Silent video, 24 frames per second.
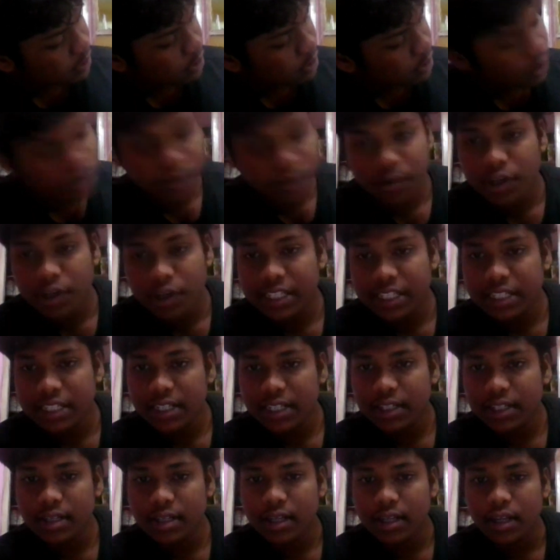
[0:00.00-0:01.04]
two
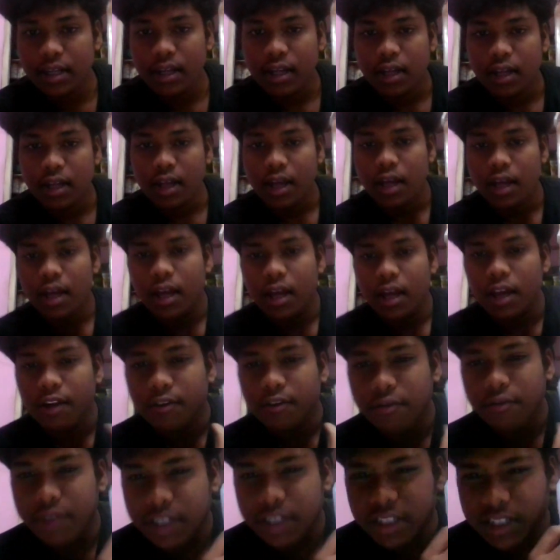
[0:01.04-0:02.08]
digits,
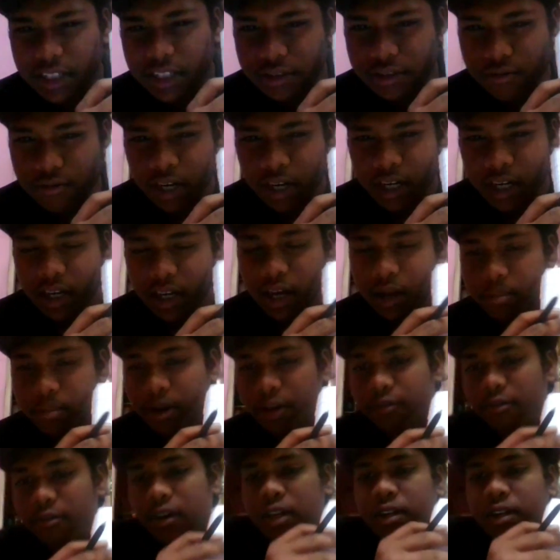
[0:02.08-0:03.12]
which is 1 comma 1,